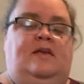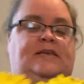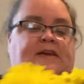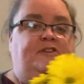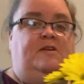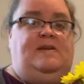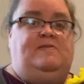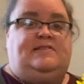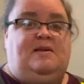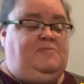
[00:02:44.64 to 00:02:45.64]
gifted me
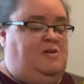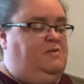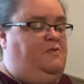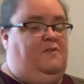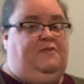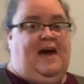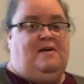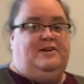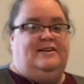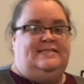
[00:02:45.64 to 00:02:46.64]
with some beautiful
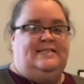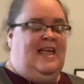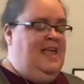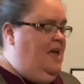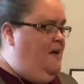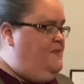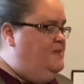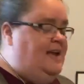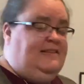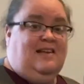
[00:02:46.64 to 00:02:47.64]
flowers a
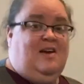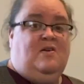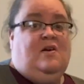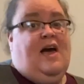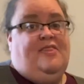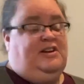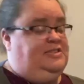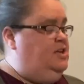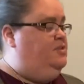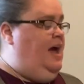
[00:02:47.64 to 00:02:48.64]
few days ago, and they're
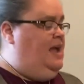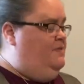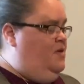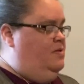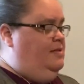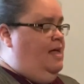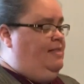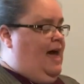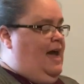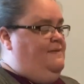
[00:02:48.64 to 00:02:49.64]
still kind of
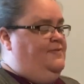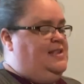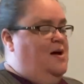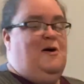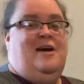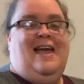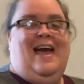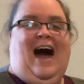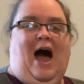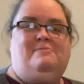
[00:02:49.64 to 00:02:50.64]
alive, so
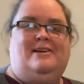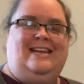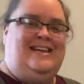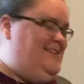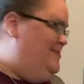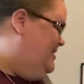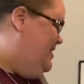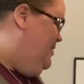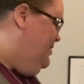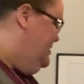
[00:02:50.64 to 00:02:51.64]
I'm gonna use
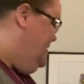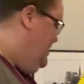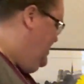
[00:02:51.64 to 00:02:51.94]
those.